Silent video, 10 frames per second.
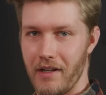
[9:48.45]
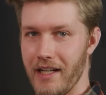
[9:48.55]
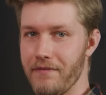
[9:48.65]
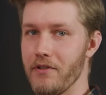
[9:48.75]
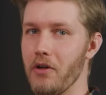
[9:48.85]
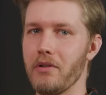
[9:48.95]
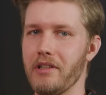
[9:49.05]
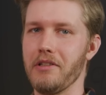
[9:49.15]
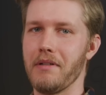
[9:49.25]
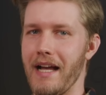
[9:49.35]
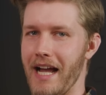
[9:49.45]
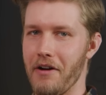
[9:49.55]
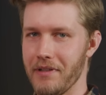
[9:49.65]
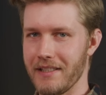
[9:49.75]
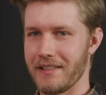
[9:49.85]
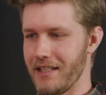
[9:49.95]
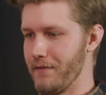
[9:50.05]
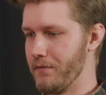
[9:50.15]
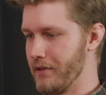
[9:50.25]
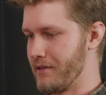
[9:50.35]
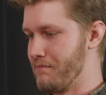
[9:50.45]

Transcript: I have no clue how this stuff was